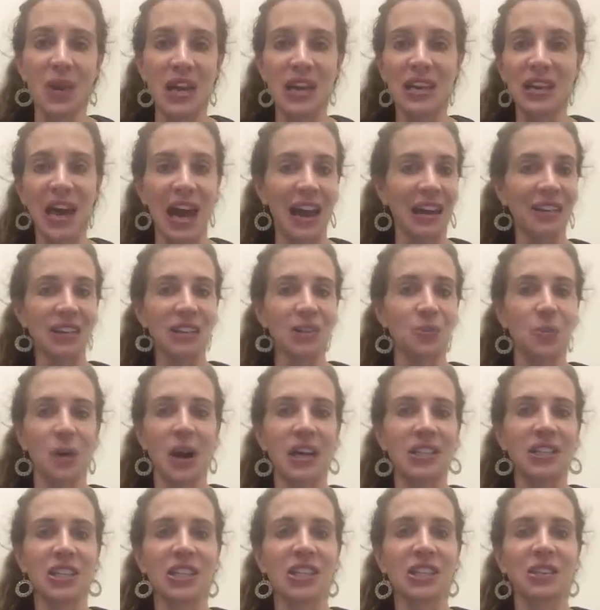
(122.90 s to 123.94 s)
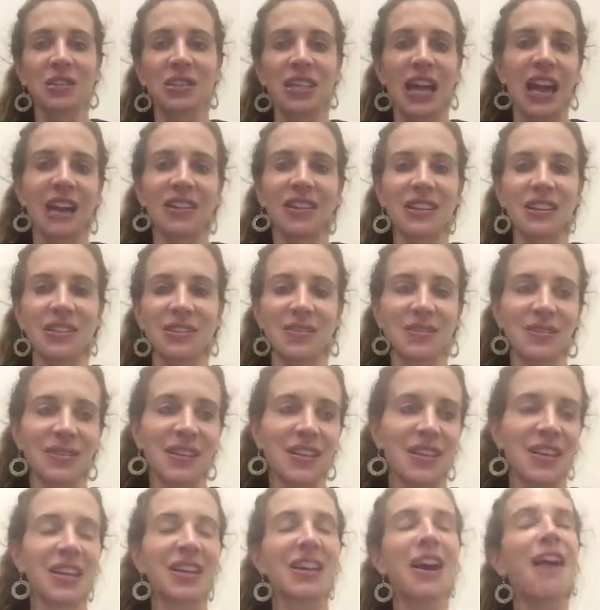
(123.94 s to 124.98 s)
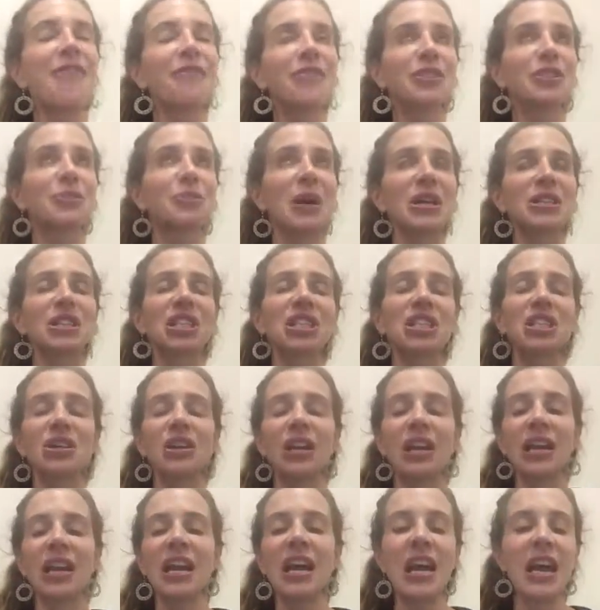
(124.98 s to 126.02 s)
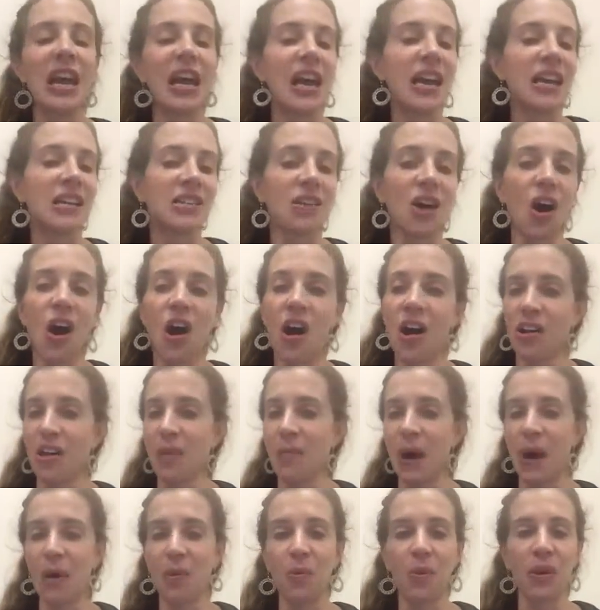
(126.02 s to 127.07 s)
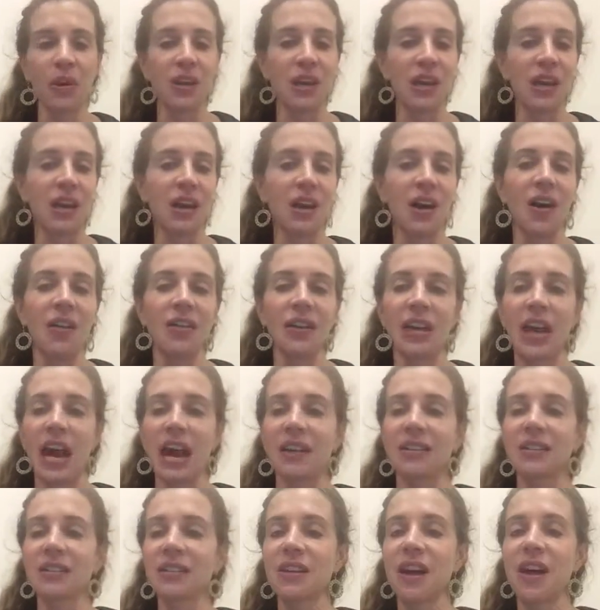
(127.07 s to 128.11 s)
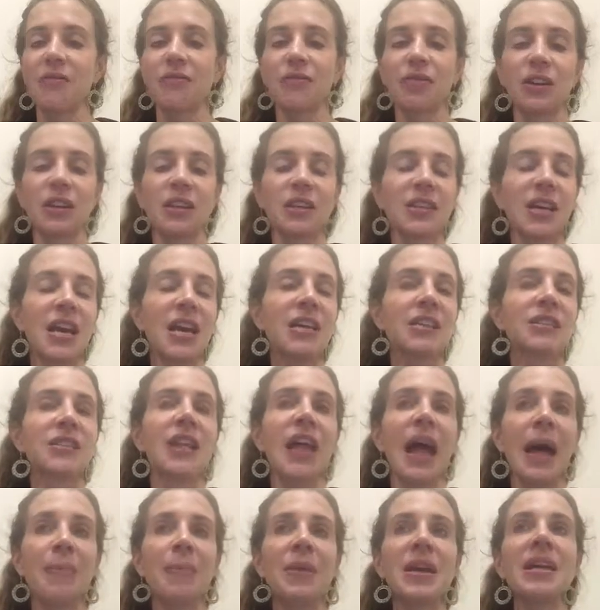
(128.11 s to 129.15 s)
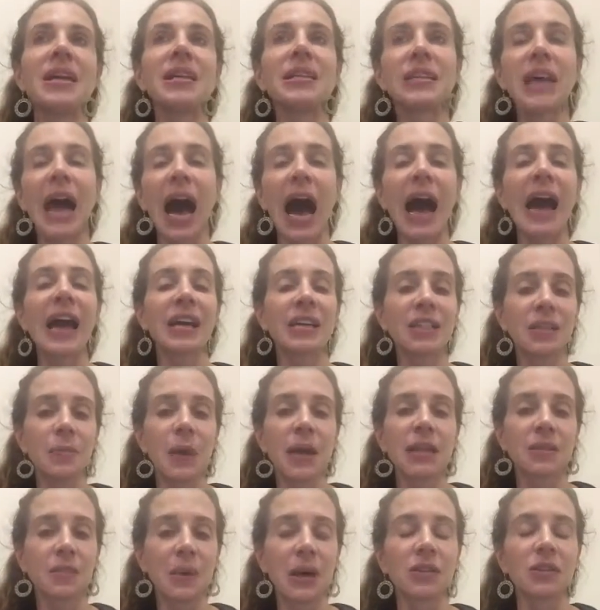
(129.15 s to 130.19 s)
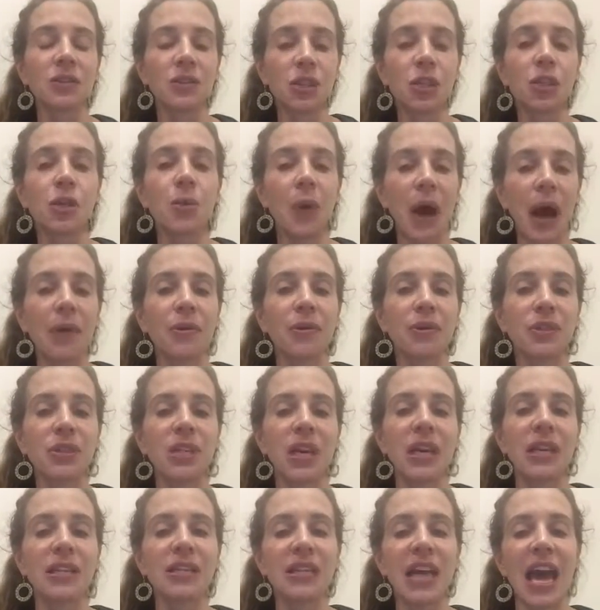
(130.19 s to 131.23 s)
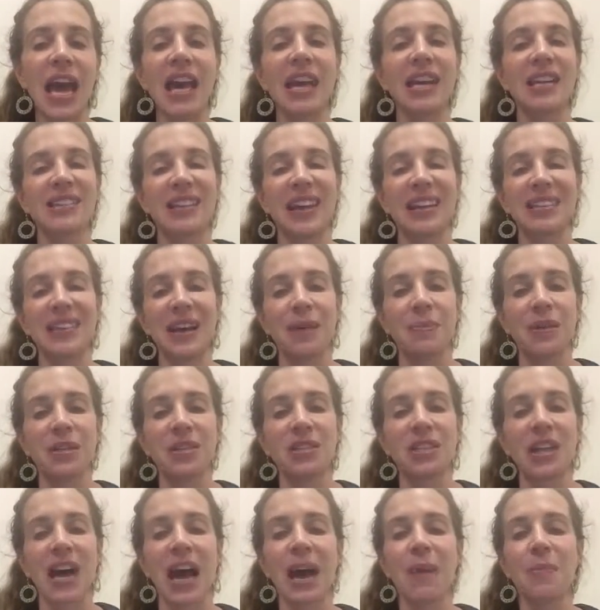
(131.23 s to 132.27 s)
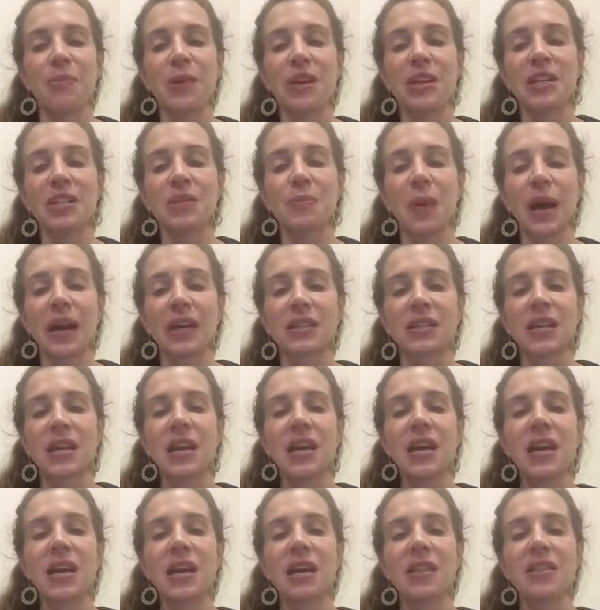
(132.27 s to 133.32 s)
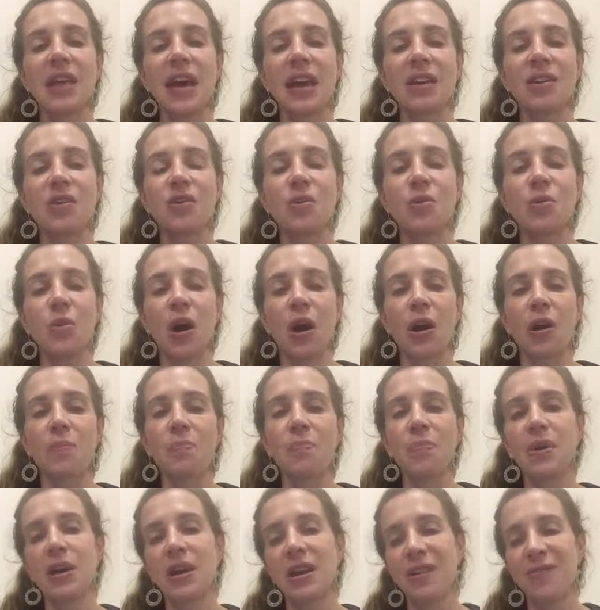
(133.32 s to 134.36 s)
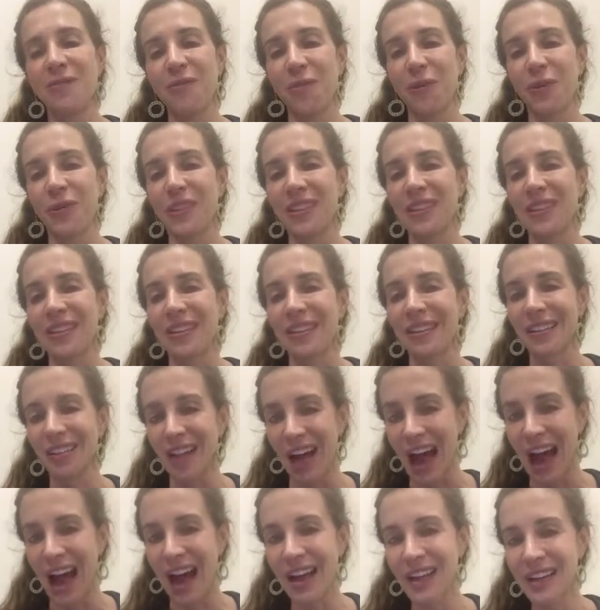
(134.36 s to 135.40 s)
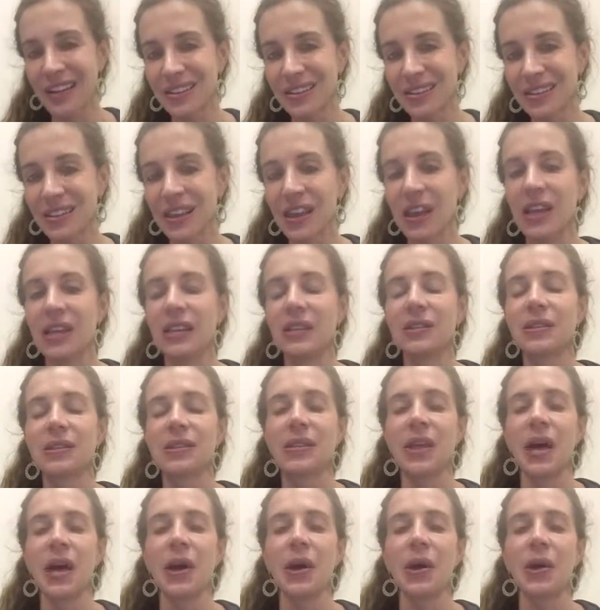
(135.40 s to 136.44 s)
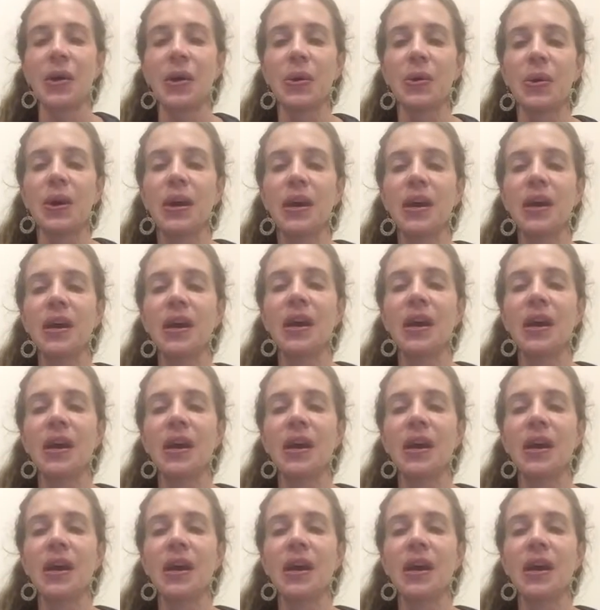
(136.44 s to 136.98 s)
week Catalyst Conference project unit, it is all about working on the Catalyst Conference. So that means I expect about 2 hours a day, because that's how much time we expect that you are putting forth in the class. And so,